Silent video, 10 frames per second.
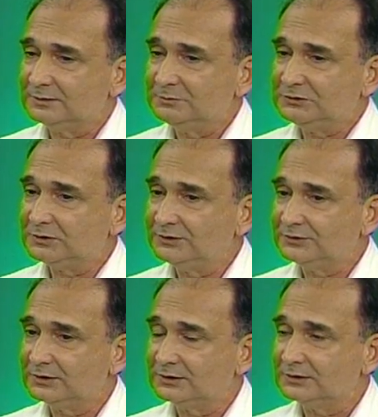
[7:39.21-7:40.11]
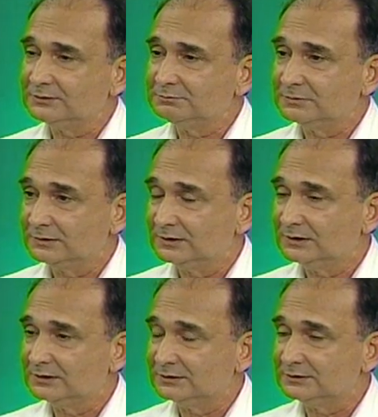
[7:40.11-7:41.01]
Minerals are
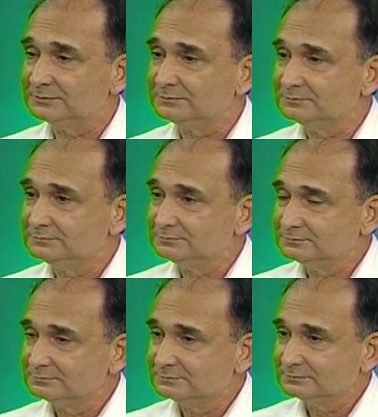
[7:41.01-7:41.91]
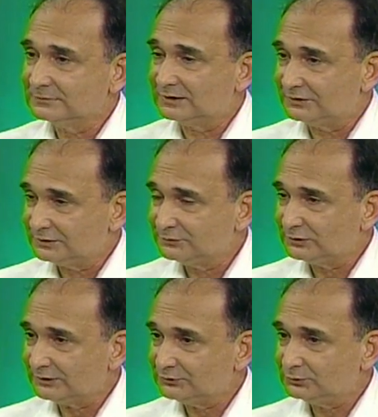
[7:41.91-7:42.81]
there
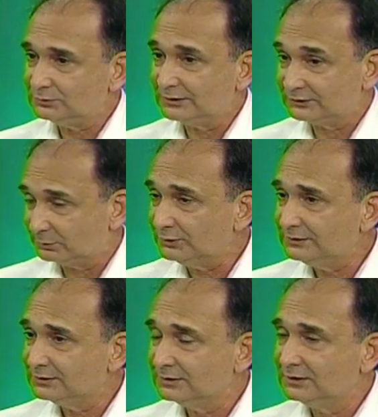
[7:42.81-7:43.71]
for us to exploit.